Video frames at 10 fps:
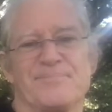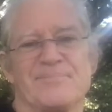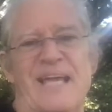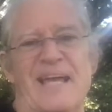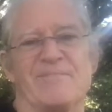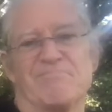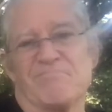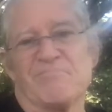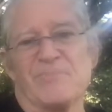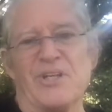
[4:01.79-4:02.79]
That,
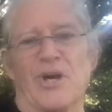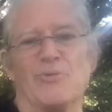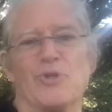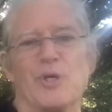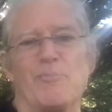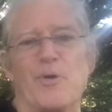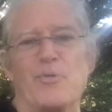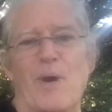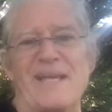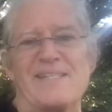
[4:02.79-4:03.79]
look both
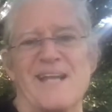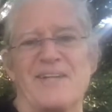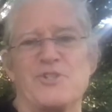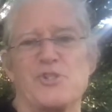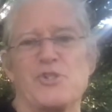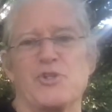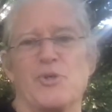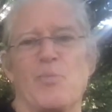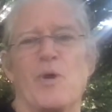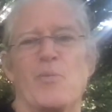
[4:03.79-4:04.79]
ways, not just look
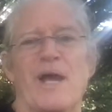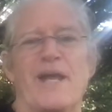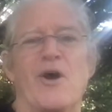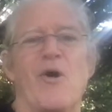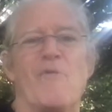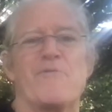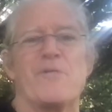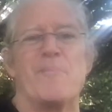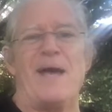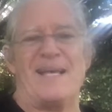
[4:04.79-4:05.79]
one way and hope for
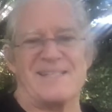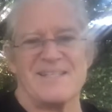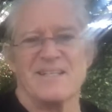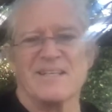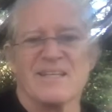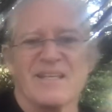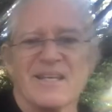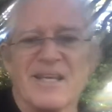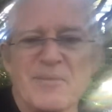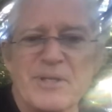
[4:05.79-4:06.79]
the best.
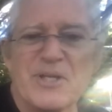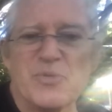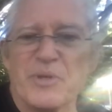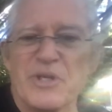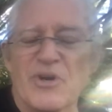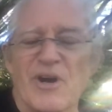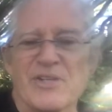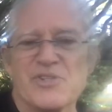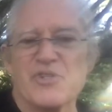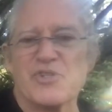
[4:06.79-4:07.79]
Because when you
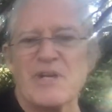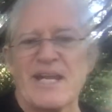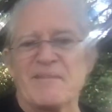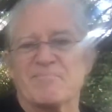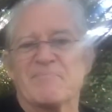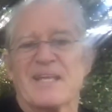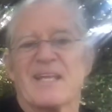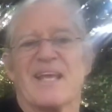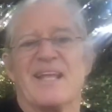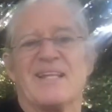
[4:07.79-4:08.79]
cross the street,
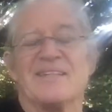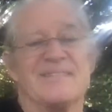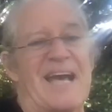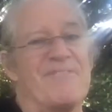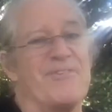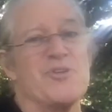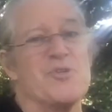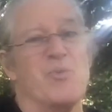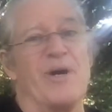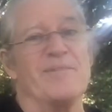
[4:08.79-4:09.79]
that
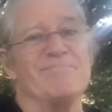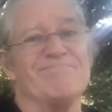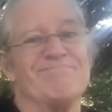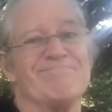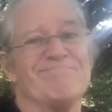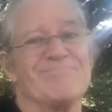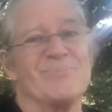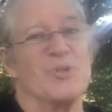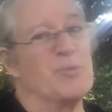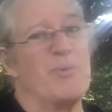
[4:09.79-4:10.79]
first one,
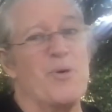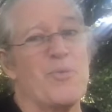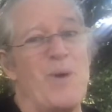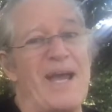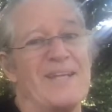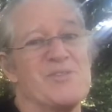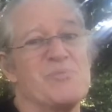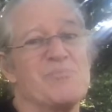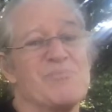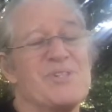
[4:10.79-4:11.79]
look both ways,
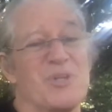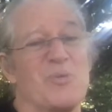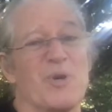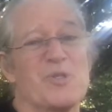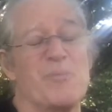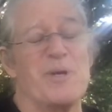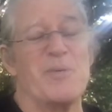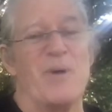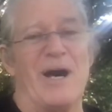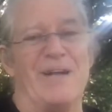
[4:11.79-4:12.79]
still works pretty
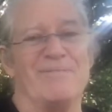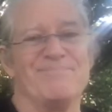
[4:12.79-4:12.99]
well.